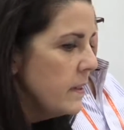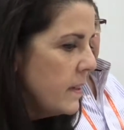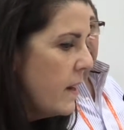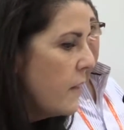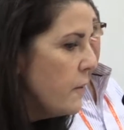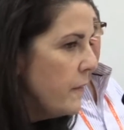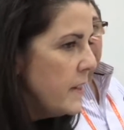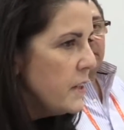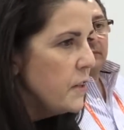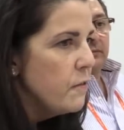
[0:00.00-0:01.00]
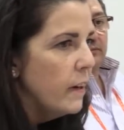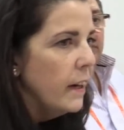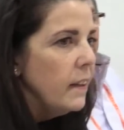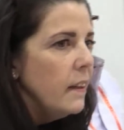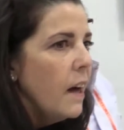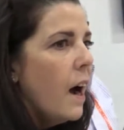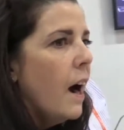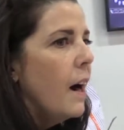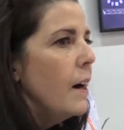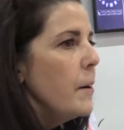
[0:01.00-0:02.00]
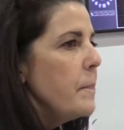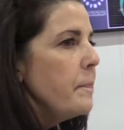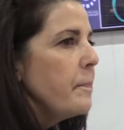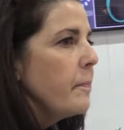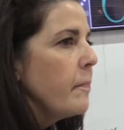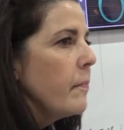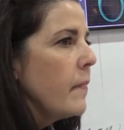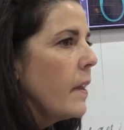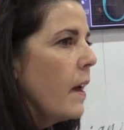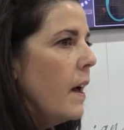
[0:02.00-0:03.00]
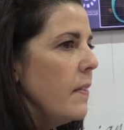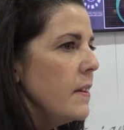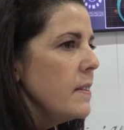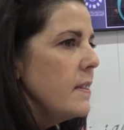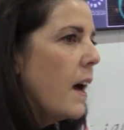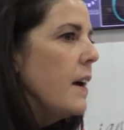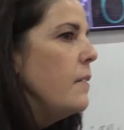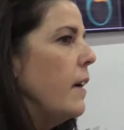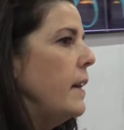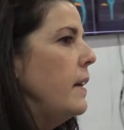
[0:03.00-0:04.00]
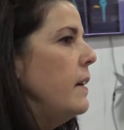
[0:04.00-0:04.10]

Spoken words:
This is another vintage ring, and this side right